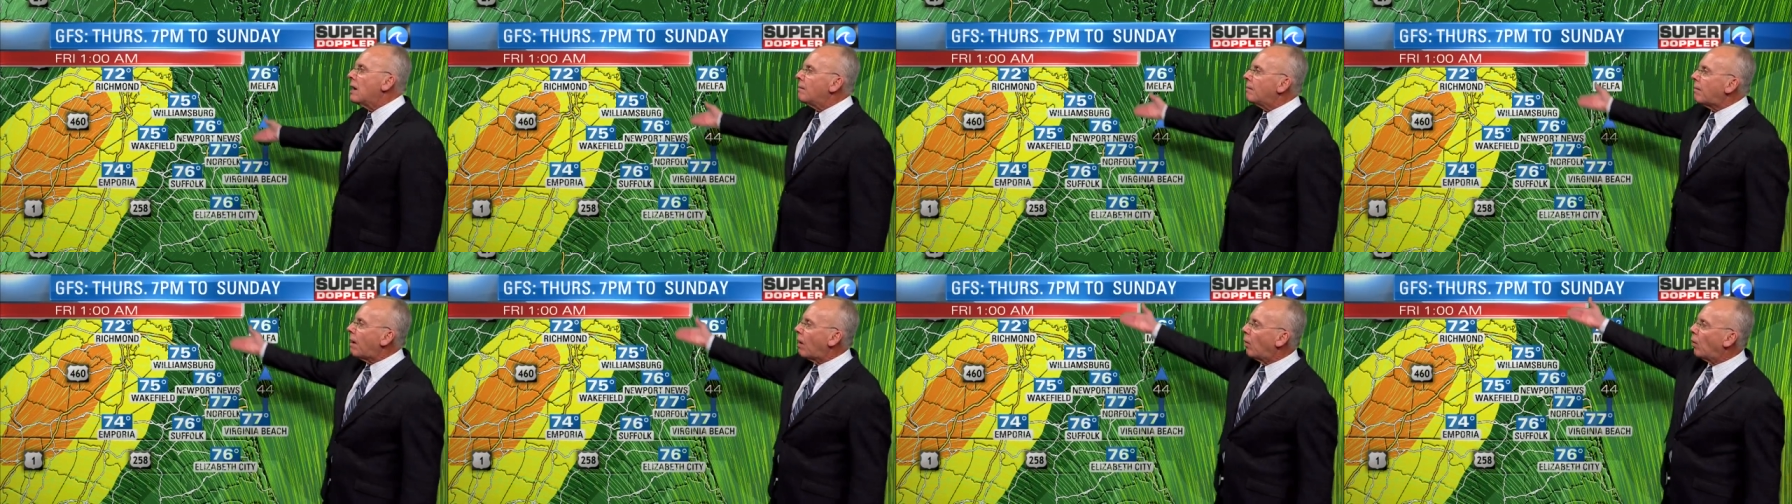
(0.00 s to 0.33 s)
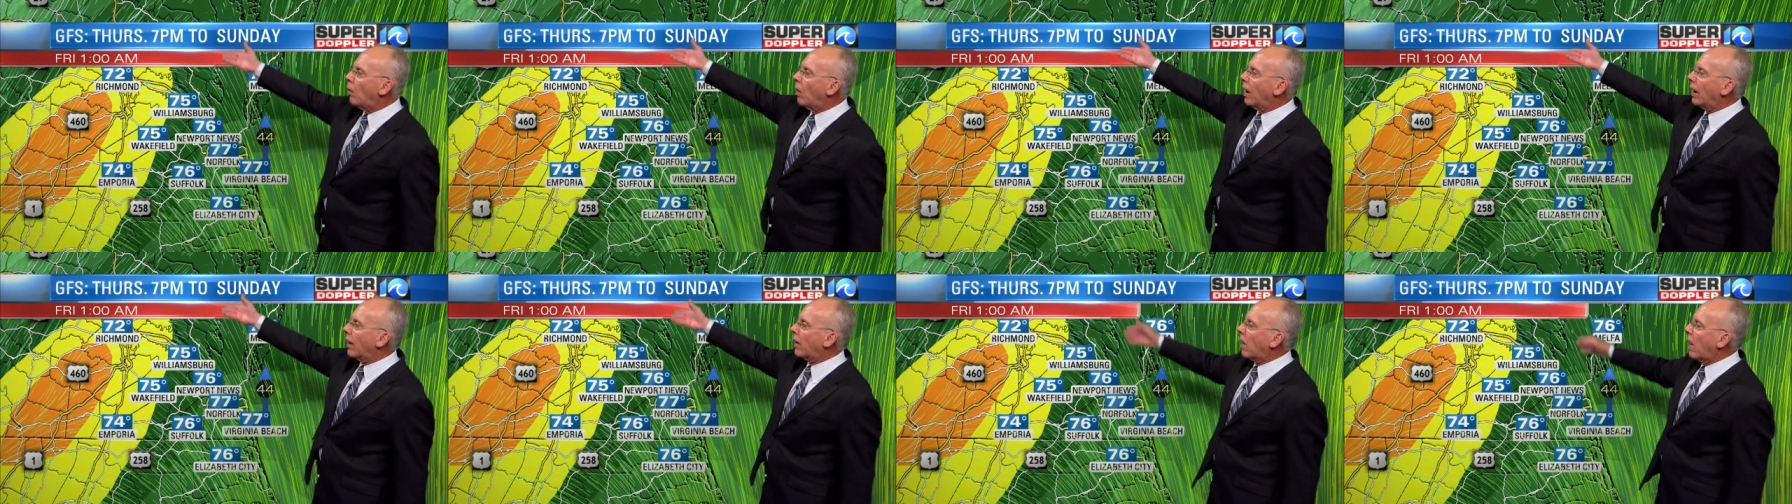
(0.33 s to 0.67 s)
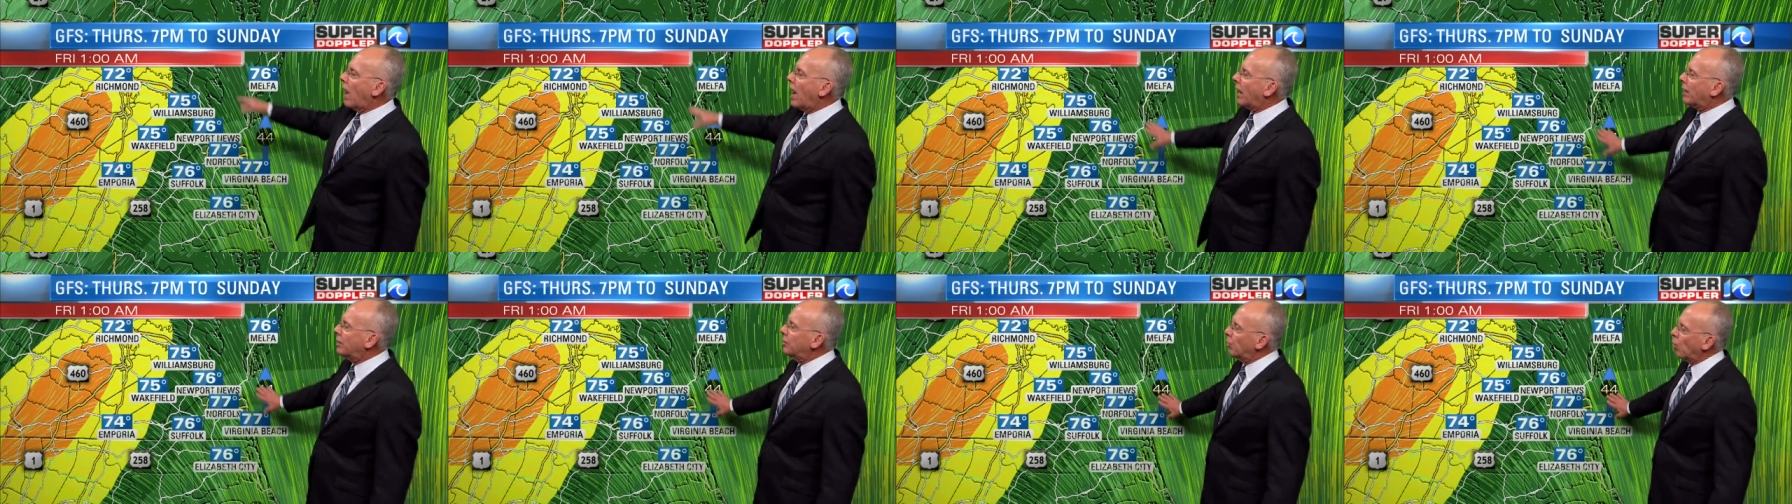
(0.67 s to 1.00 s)
By 1
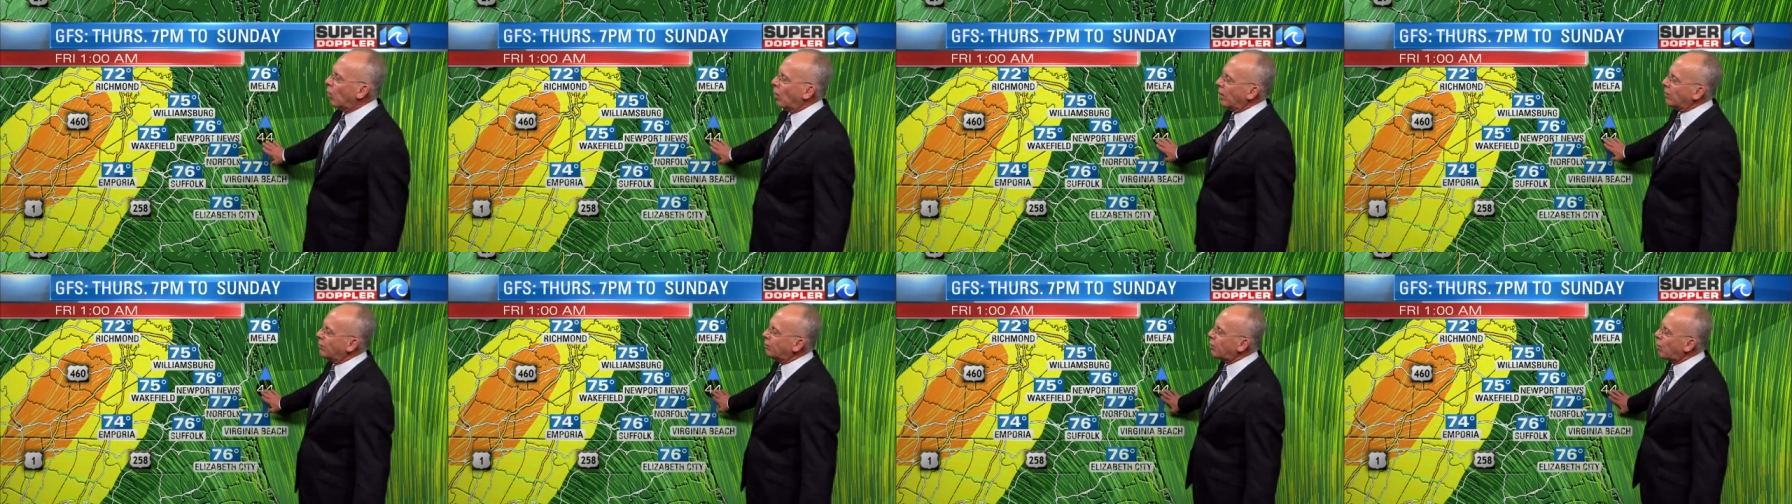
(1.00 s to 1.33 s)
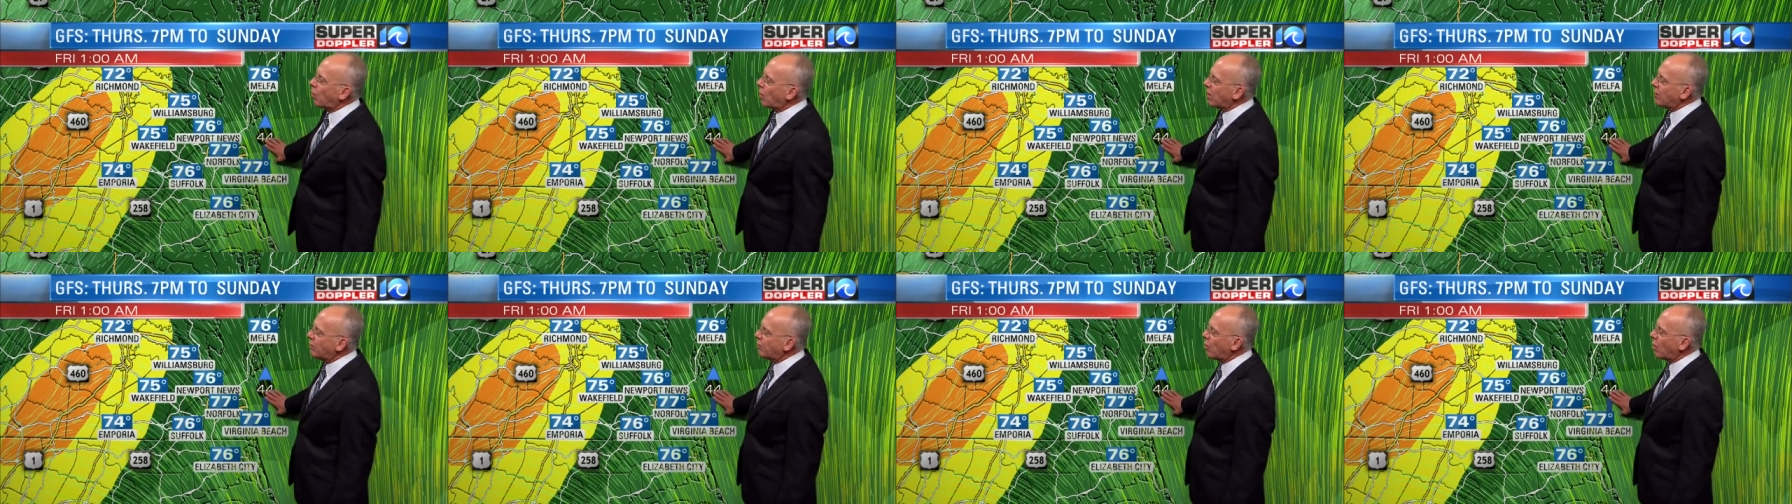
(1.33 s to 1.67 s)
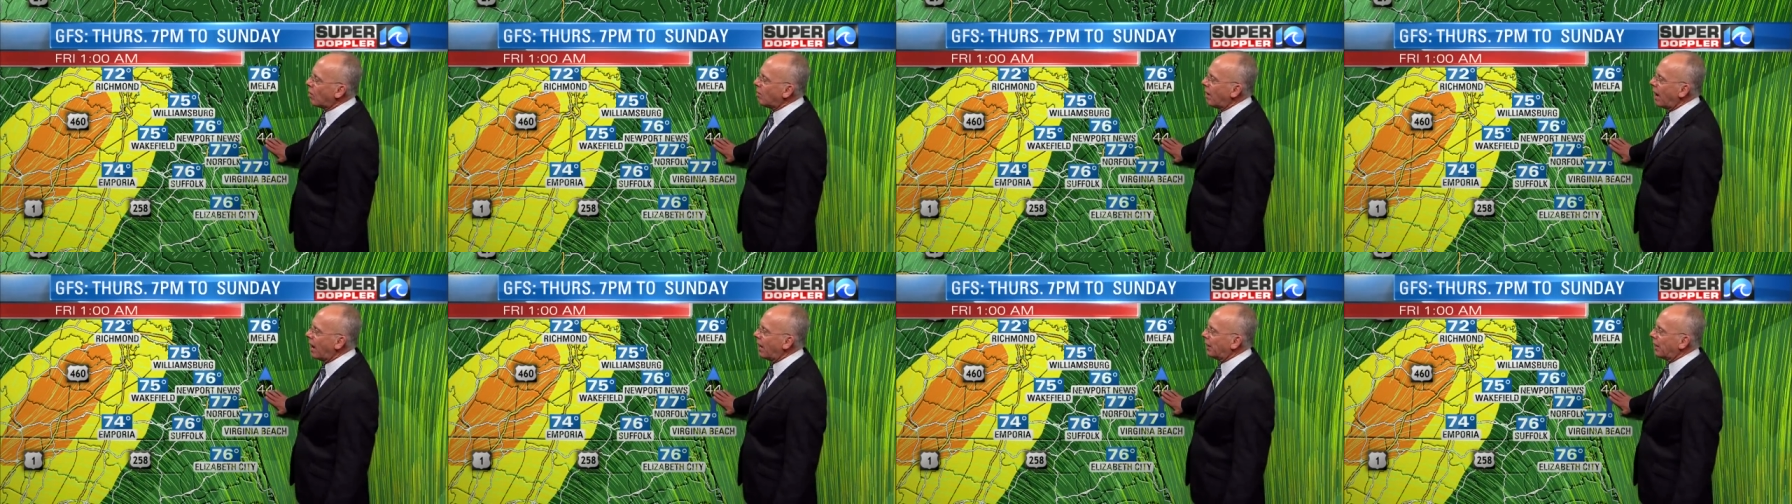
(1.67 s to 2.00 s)
o'clock in the morning,
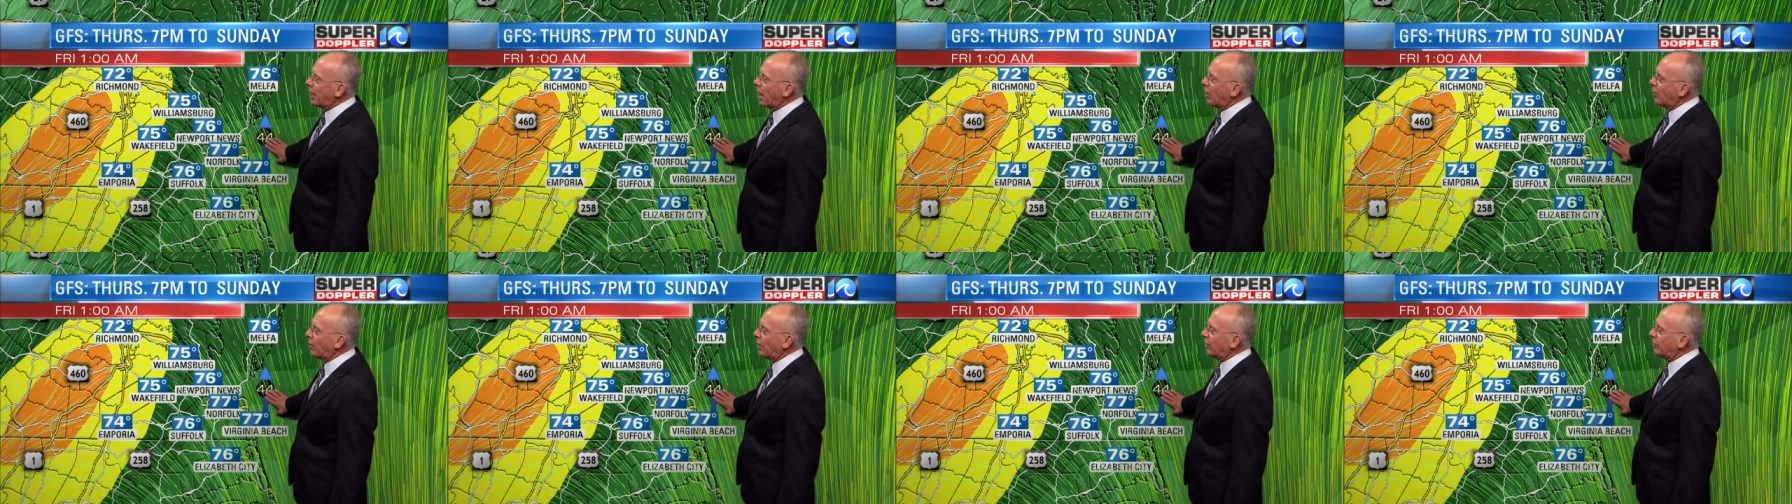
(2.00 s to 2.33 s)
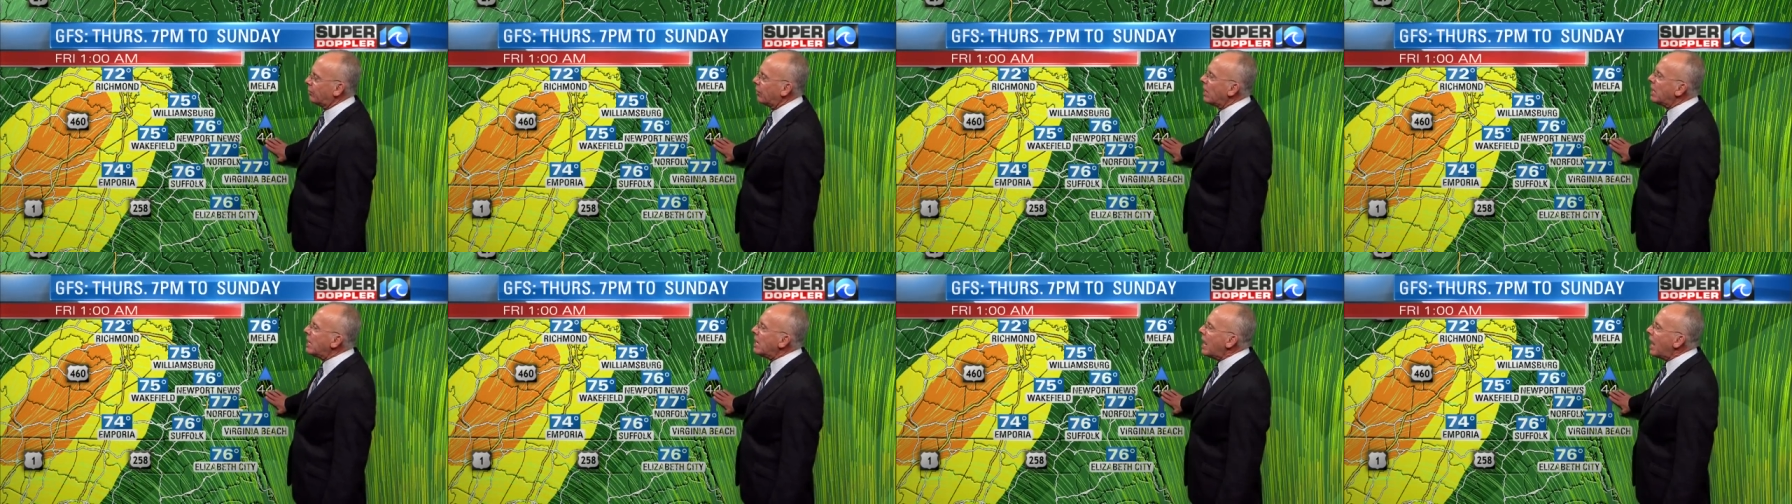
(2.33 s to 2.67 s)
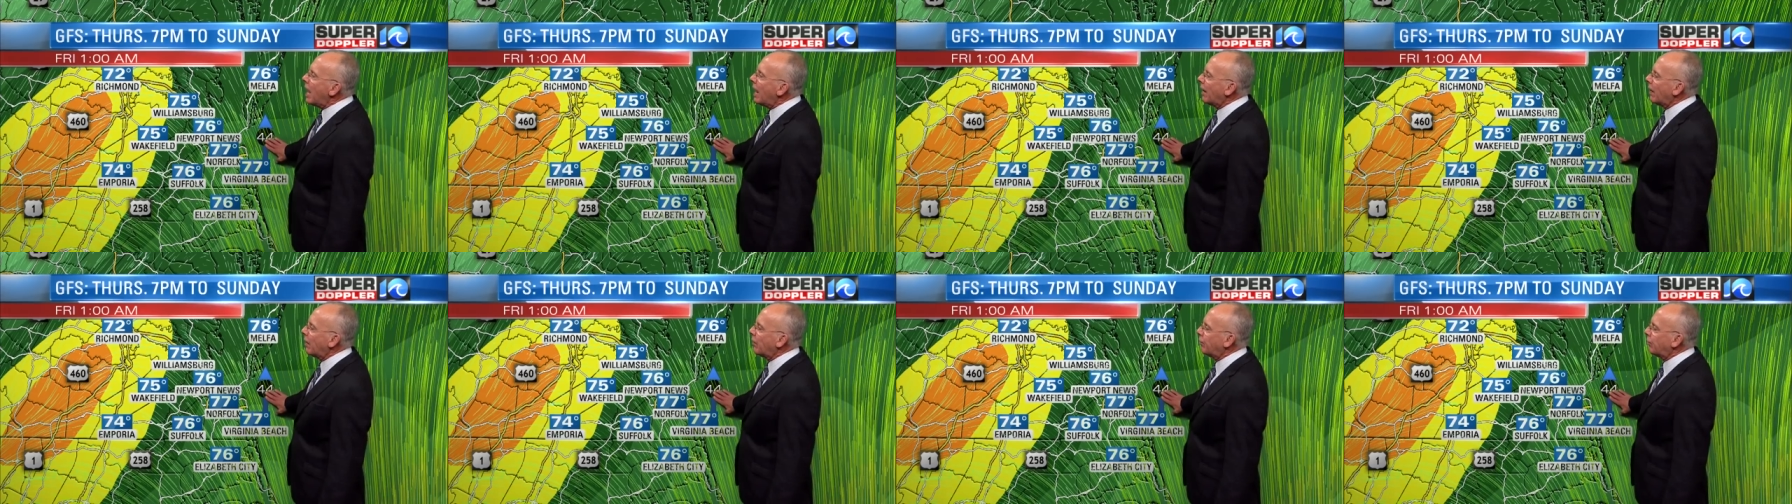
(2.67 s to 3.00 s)
44 mile an hour winds
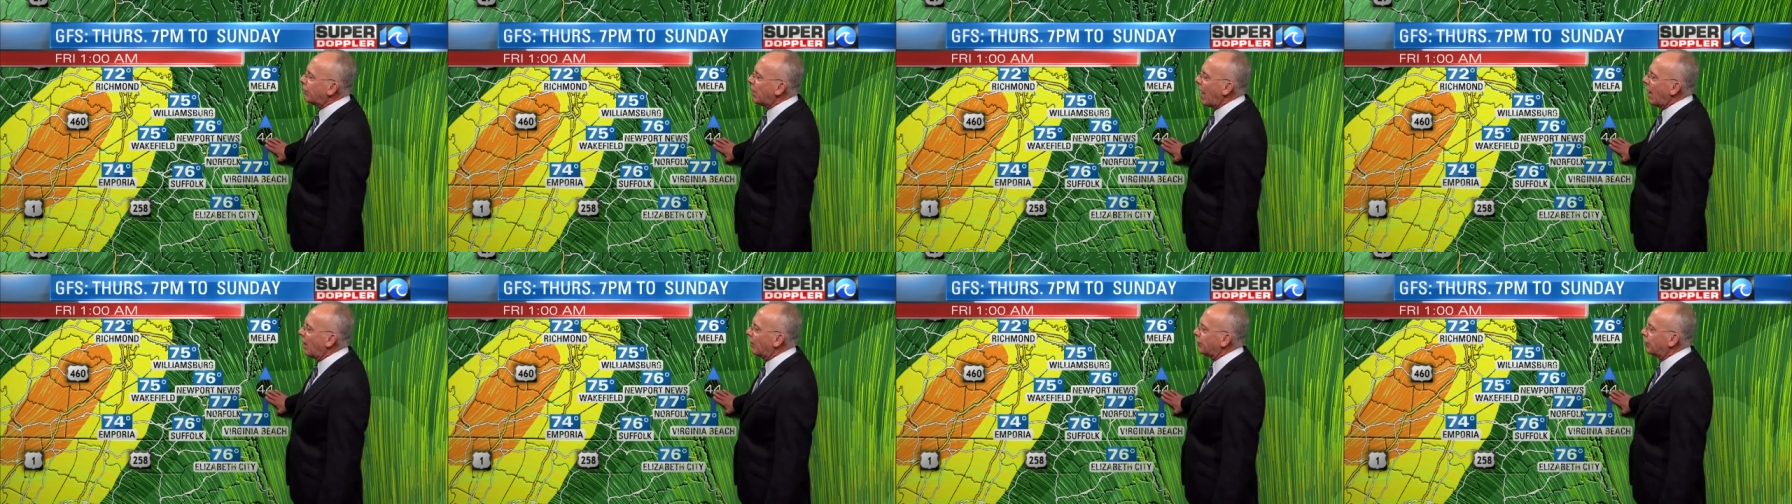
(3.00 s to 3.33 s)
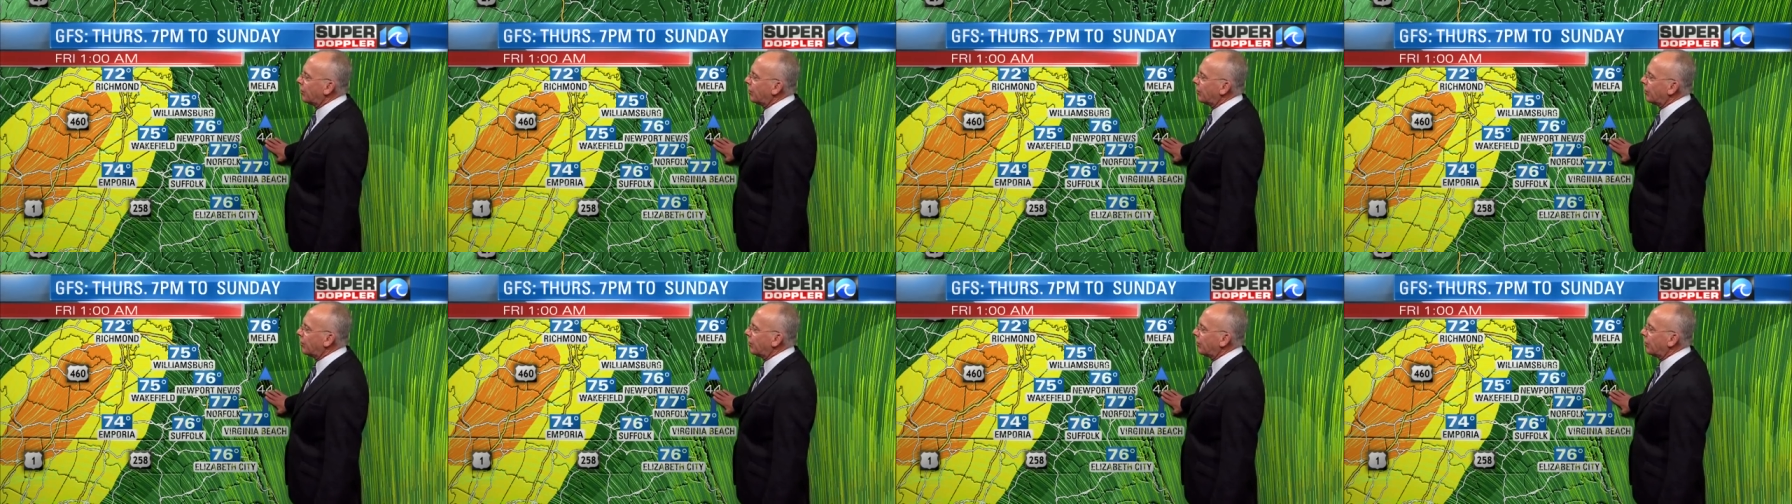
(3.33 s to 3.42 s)
out of the south